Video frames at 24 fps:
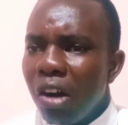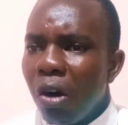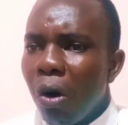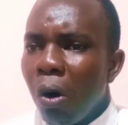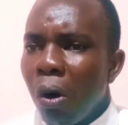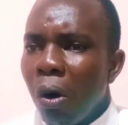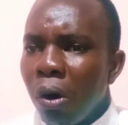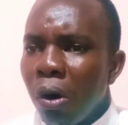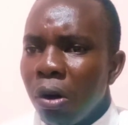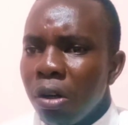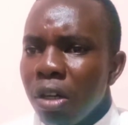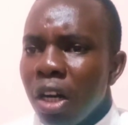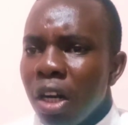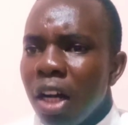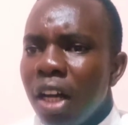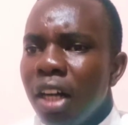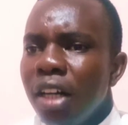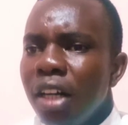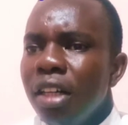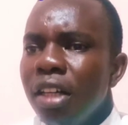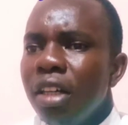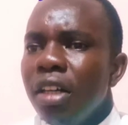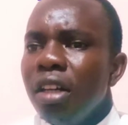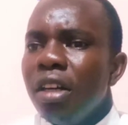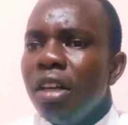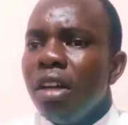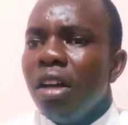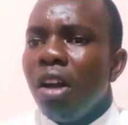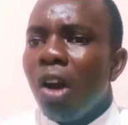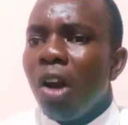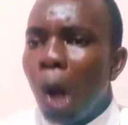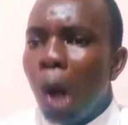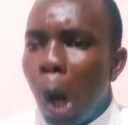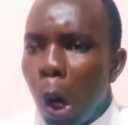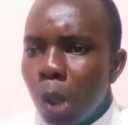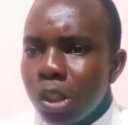or uh,
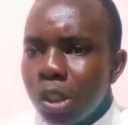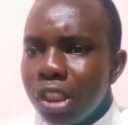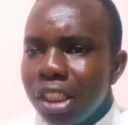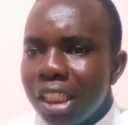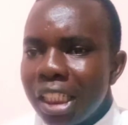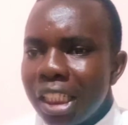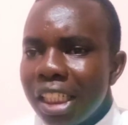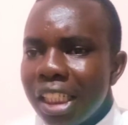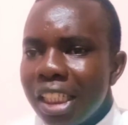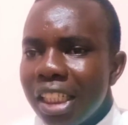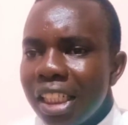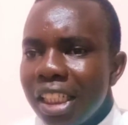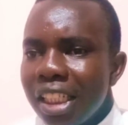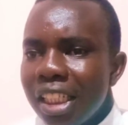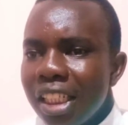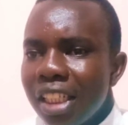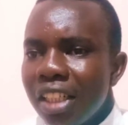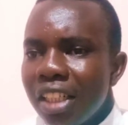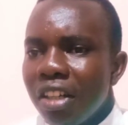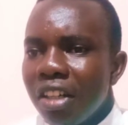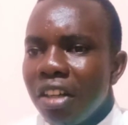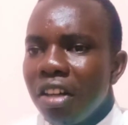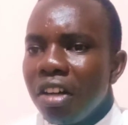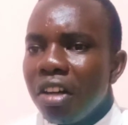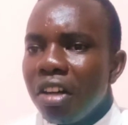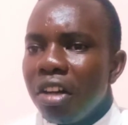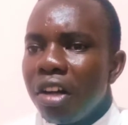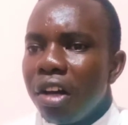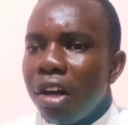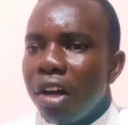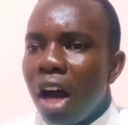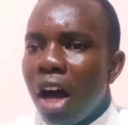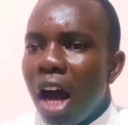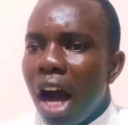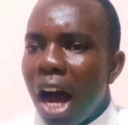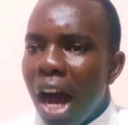lounging
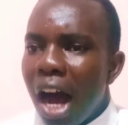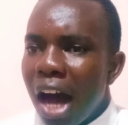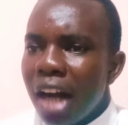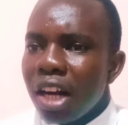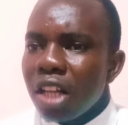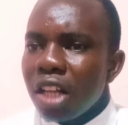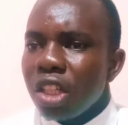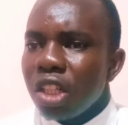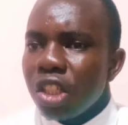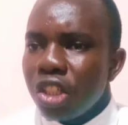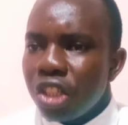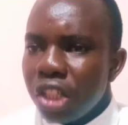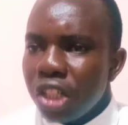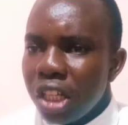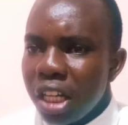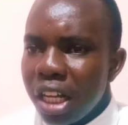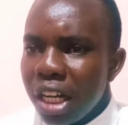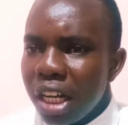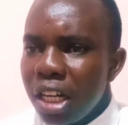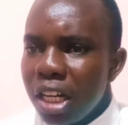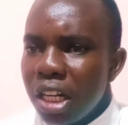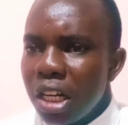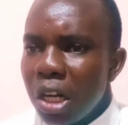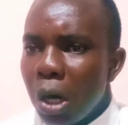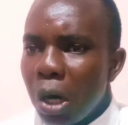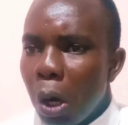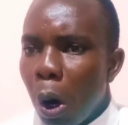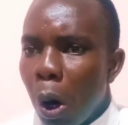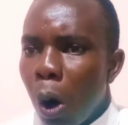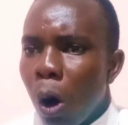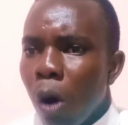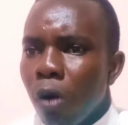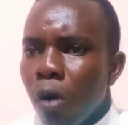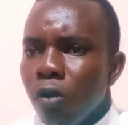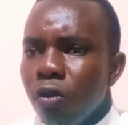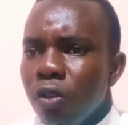under the shade
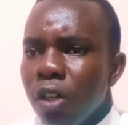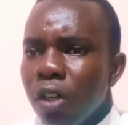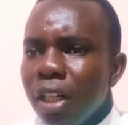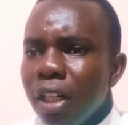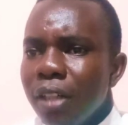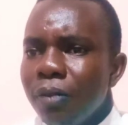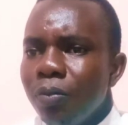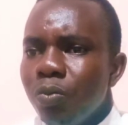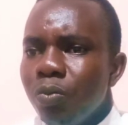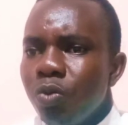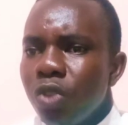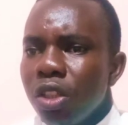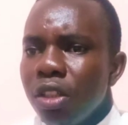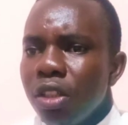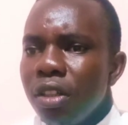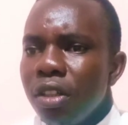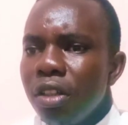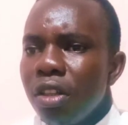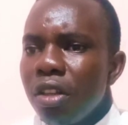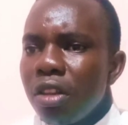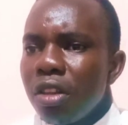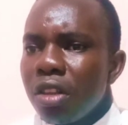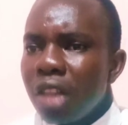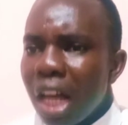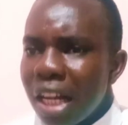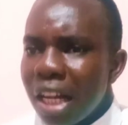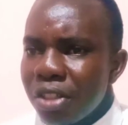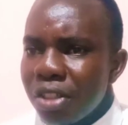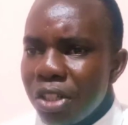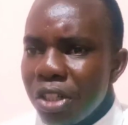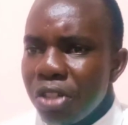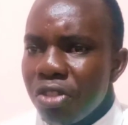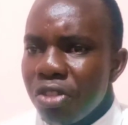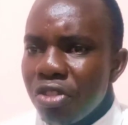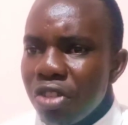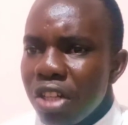of uh,
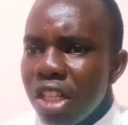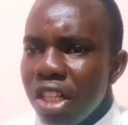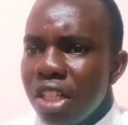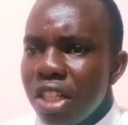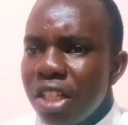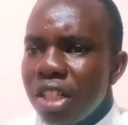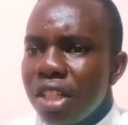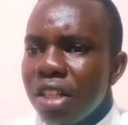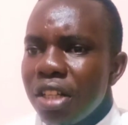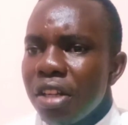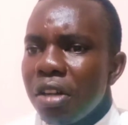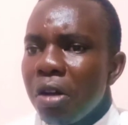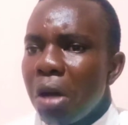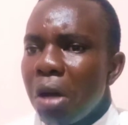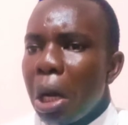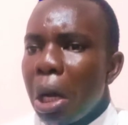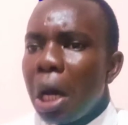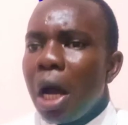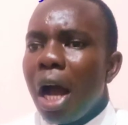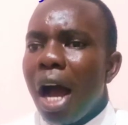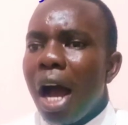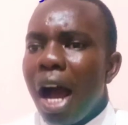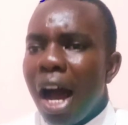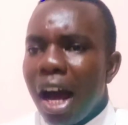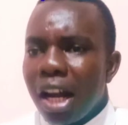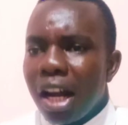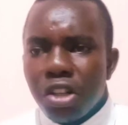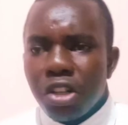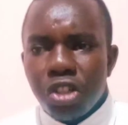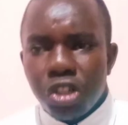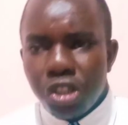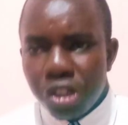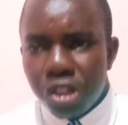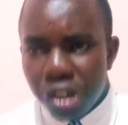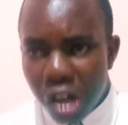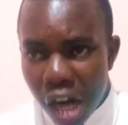thirsty trees
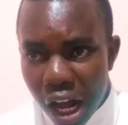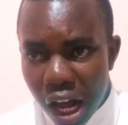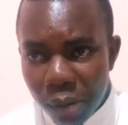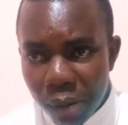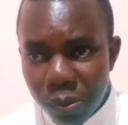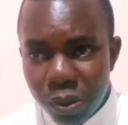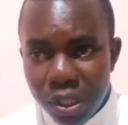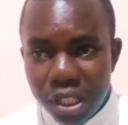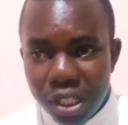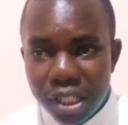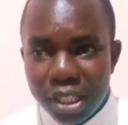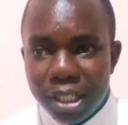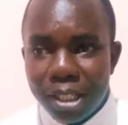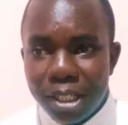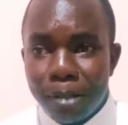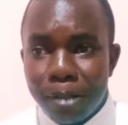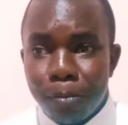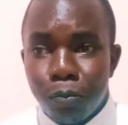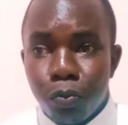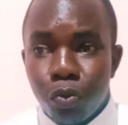and shrubs